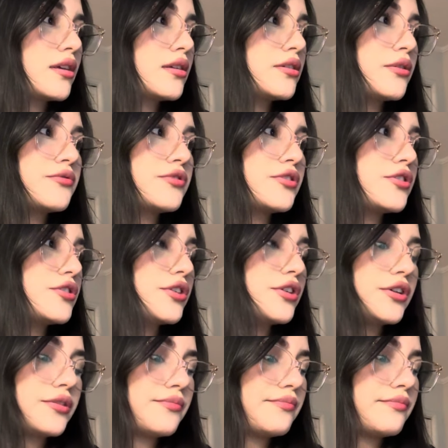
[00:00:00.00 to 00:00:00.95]
No
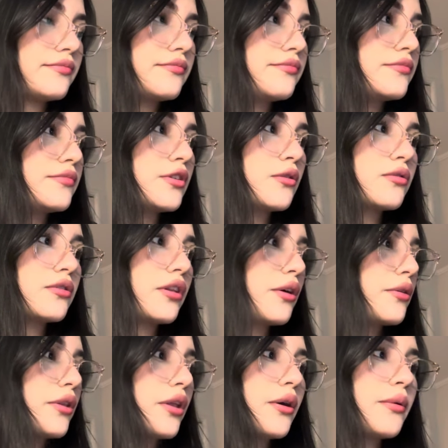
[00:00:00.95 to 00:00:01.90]
GG. No glow
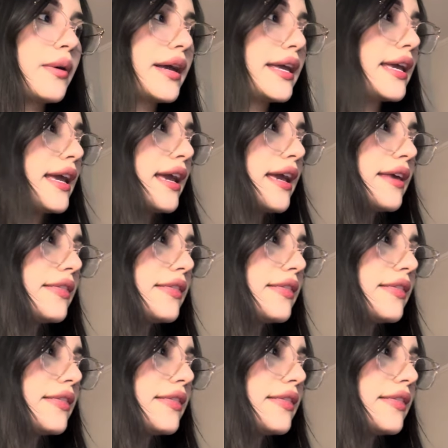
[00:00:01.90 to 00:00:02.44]
glow, I hate